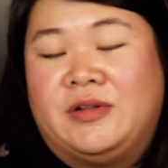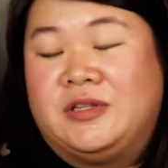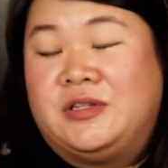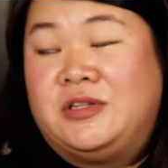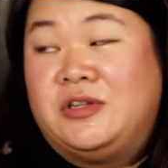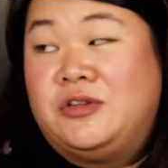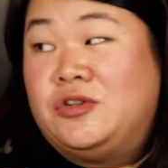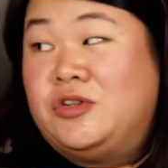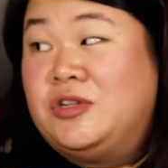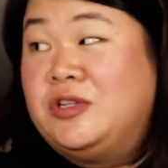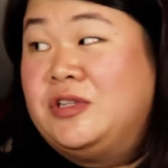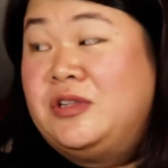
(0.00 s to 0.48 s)

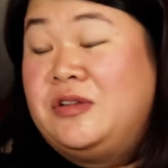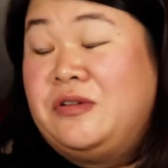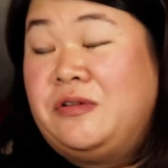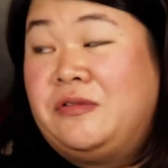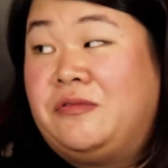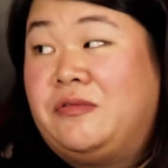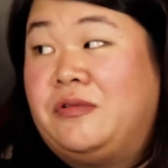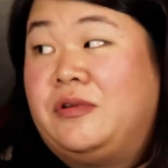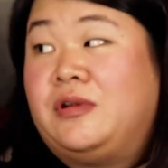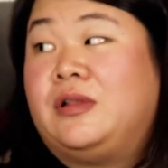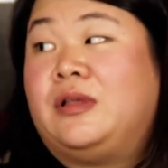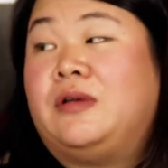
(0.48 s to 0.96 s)
institutions that
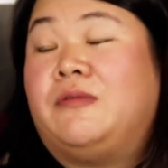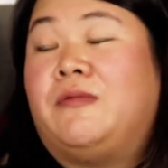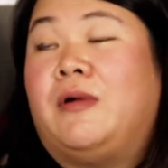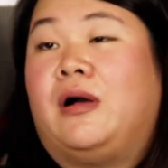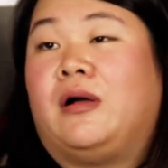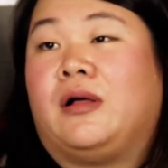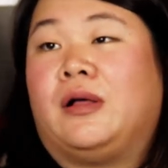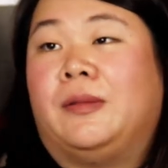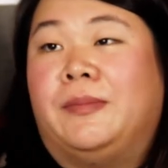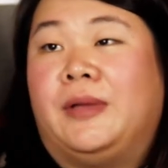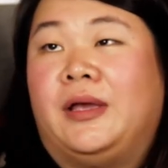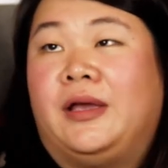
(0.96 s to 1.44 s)
are really
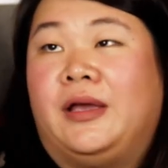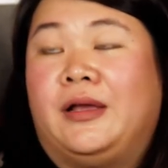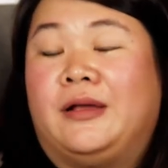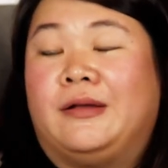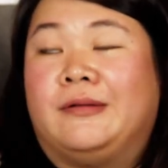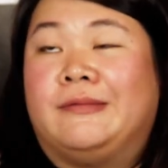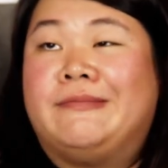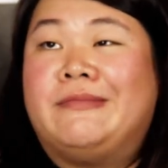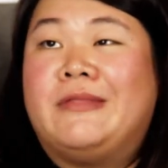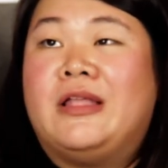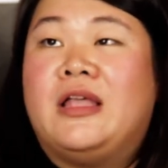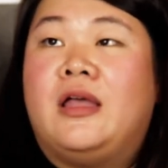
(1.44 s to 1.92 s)

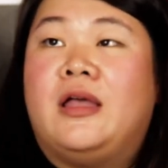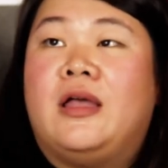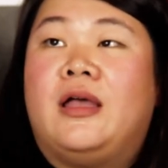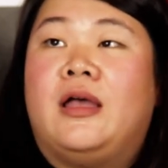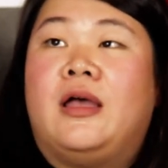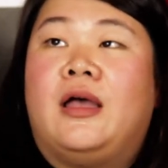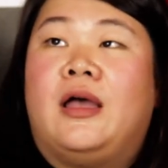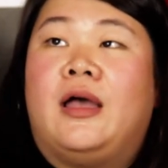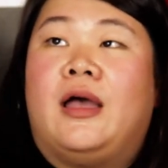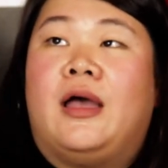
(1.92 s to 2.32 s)
welcoming mm-hmm,